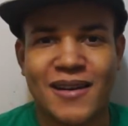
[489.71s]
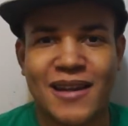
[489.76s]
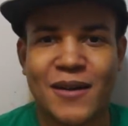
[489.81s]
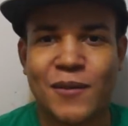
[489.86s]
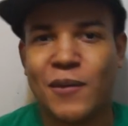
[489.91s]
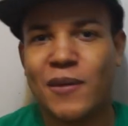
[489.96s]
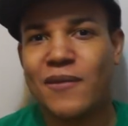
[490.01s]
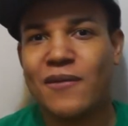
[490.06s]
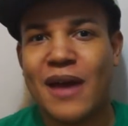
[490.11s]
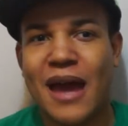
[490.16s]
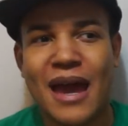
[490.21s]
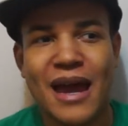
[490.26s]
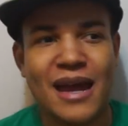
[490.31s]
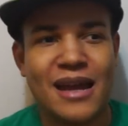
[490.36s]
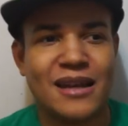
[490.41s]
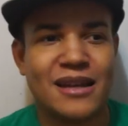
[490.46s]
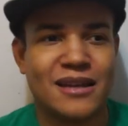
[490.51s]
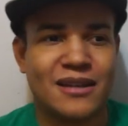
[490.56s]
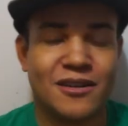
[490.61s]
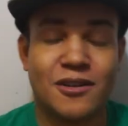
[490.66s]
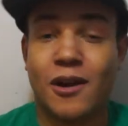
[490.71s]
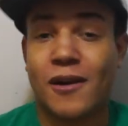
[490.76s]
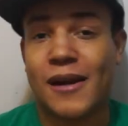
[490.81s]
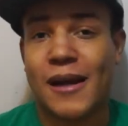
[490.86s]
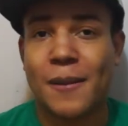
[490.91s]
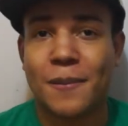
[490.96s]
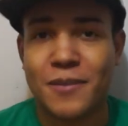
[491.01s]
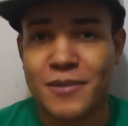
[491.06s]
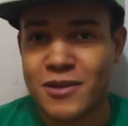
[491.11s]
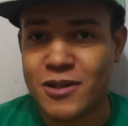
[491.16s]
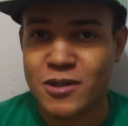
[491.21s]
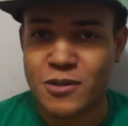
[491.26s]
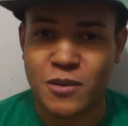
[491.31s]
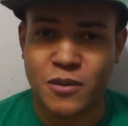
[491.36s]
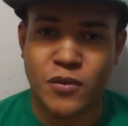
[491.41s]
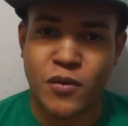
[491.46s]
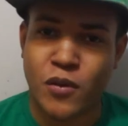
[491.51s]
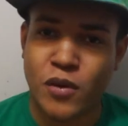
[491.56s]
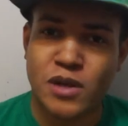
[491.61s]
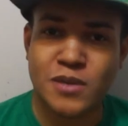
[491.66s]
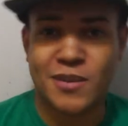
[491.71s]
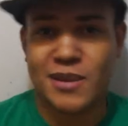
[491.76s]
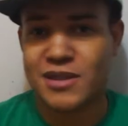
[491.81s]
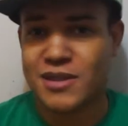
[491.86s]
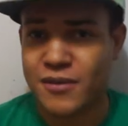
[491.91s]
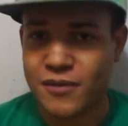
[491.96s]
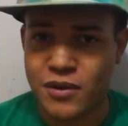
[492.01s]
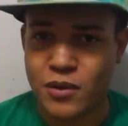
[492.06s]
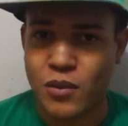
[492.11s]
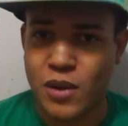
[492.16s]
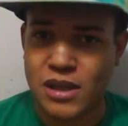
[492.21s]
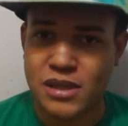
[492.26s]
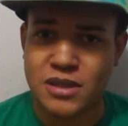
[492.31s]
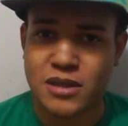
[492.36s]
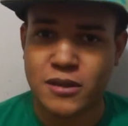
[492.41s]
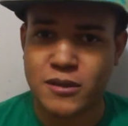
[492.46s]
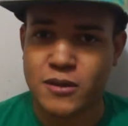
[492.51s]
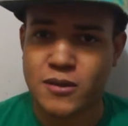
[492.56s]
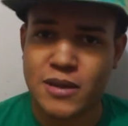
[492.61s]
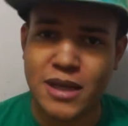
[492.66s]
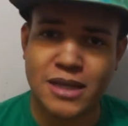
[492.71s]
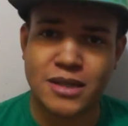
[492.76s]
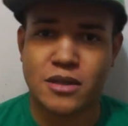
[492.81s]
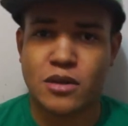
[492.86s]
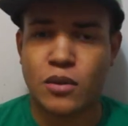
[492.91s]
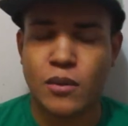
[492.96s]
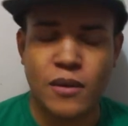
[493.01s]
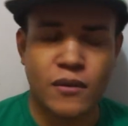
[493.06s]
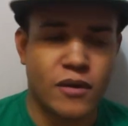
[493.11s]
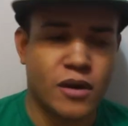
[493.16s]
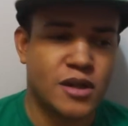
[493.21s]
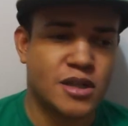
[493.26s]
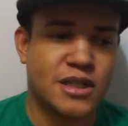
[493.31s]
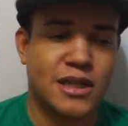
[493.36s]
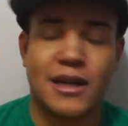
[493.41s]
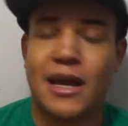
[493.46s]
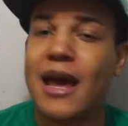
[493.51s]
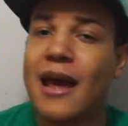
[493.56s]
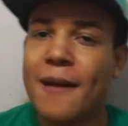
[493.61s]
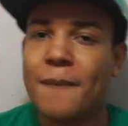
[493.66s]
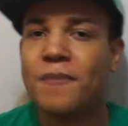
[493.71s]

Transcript: Like, we've had dark episodes before, especially if you watch the 2003 version.